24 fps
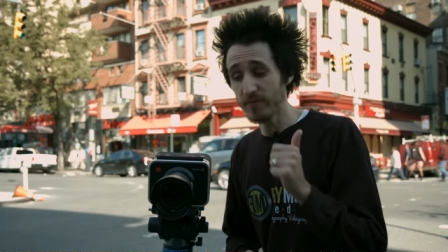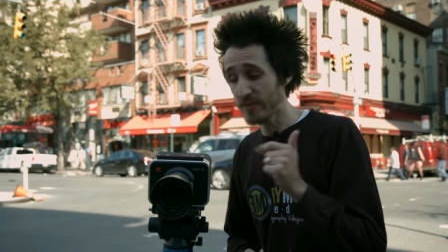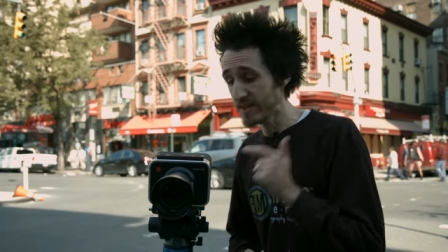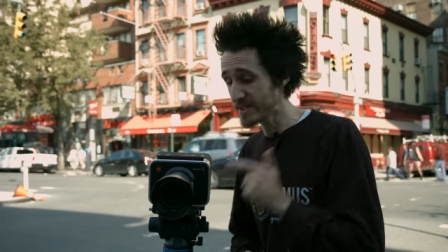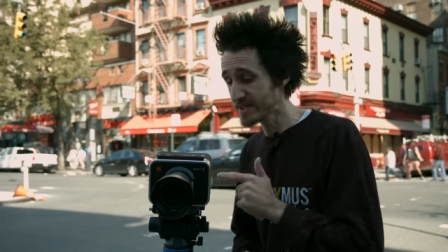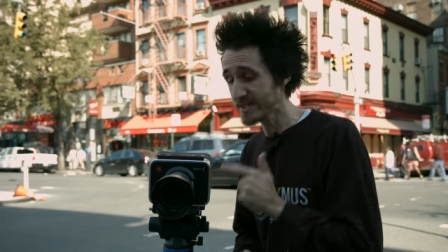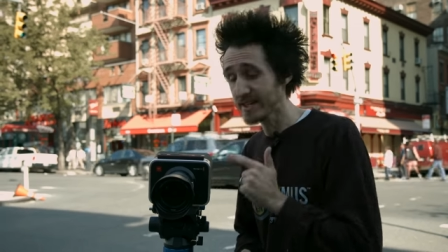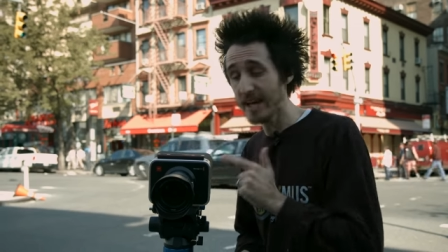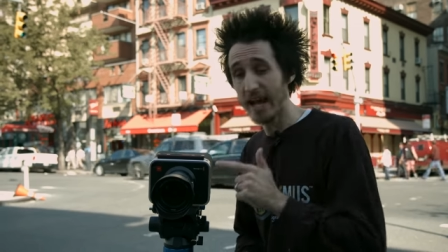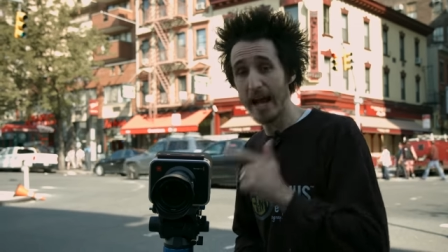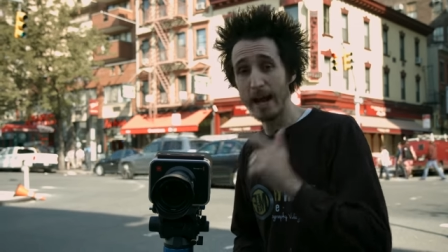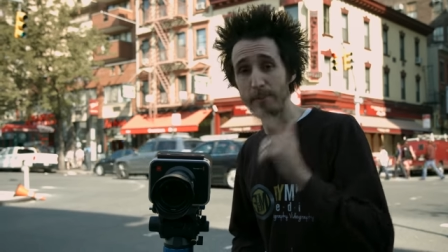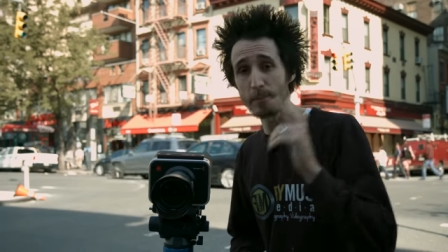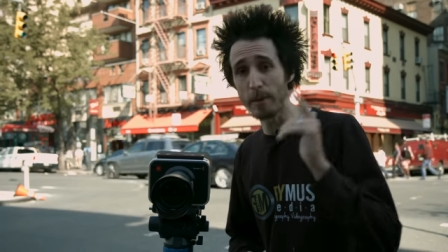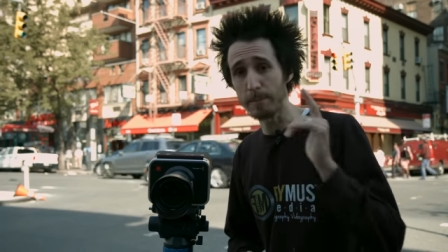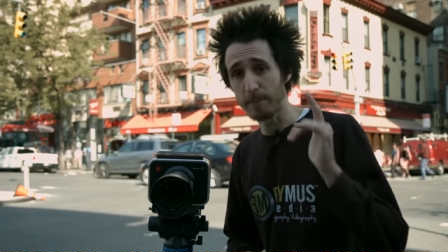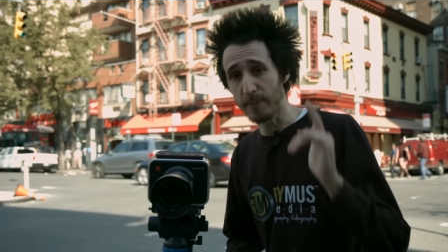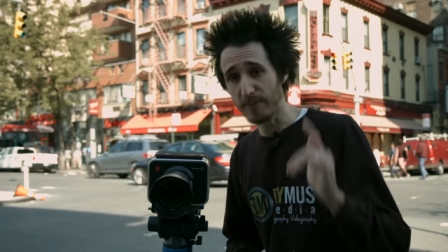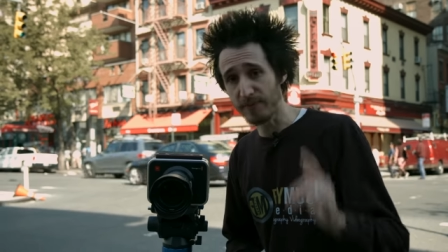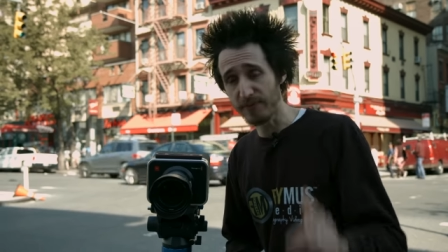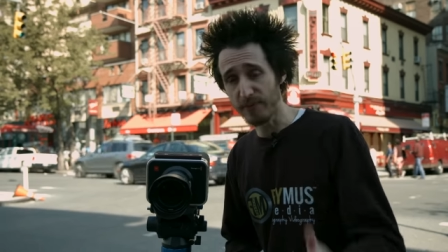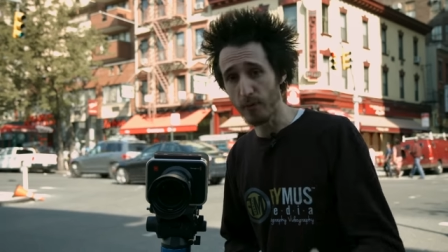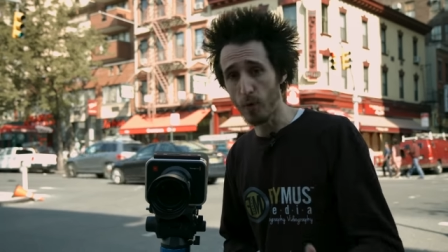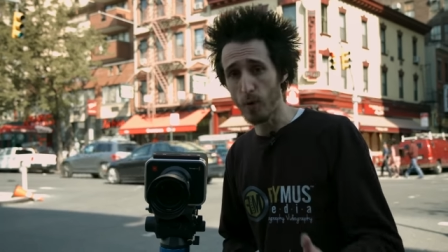this camera
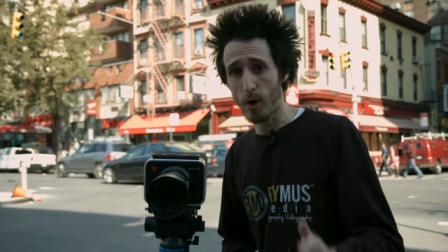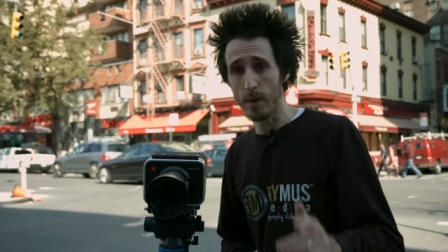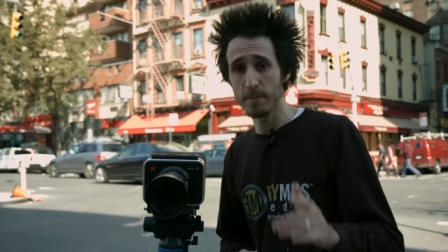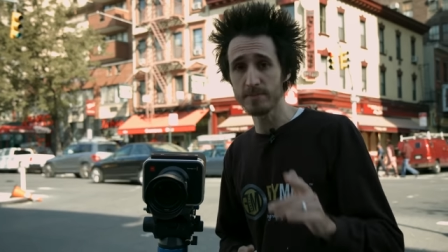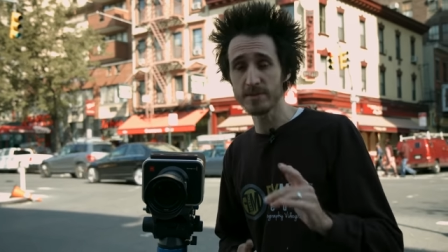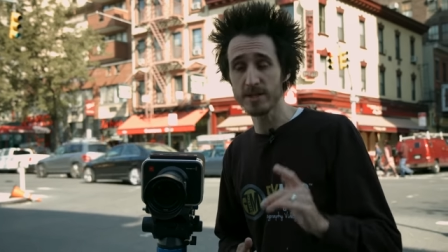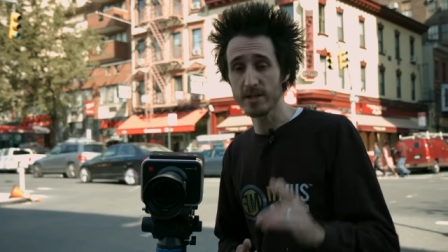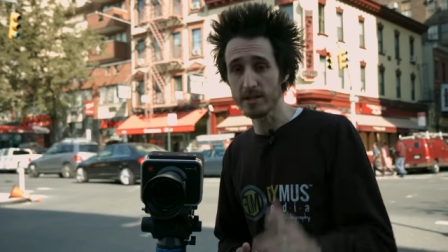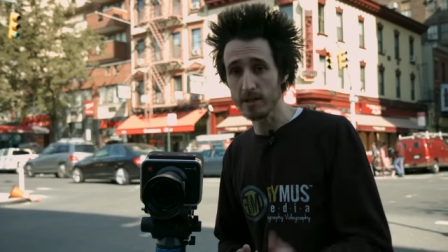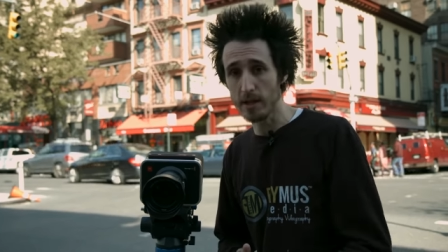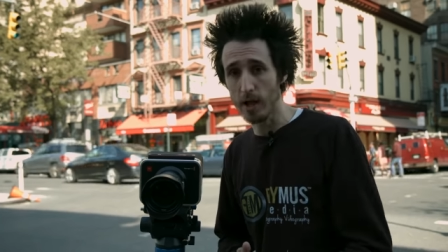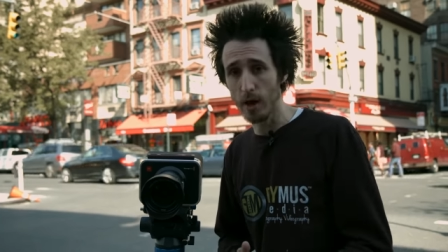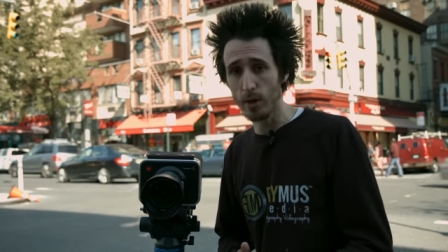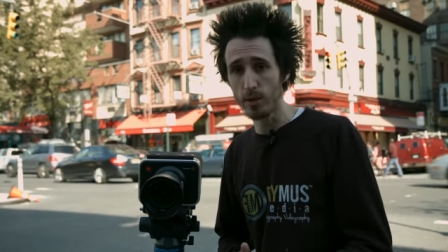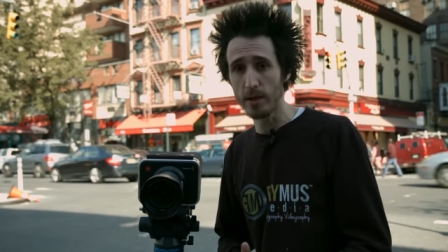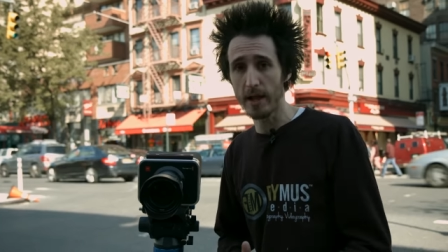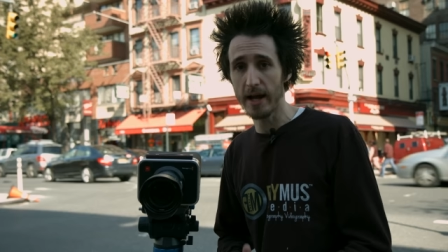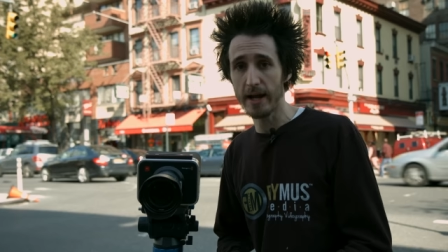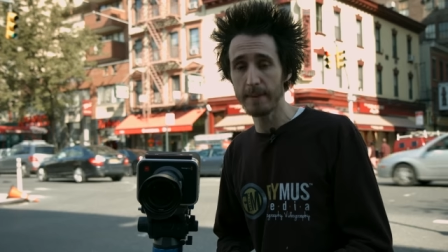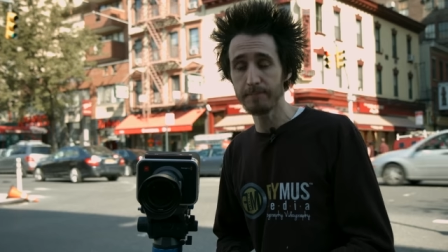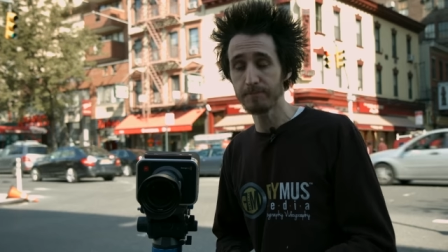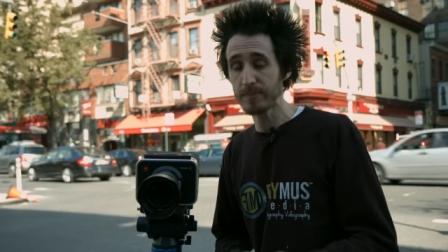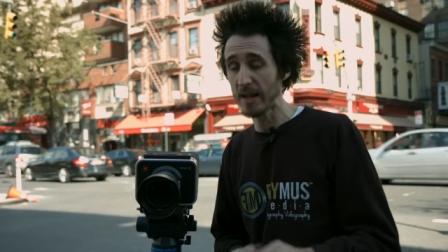performs in low light.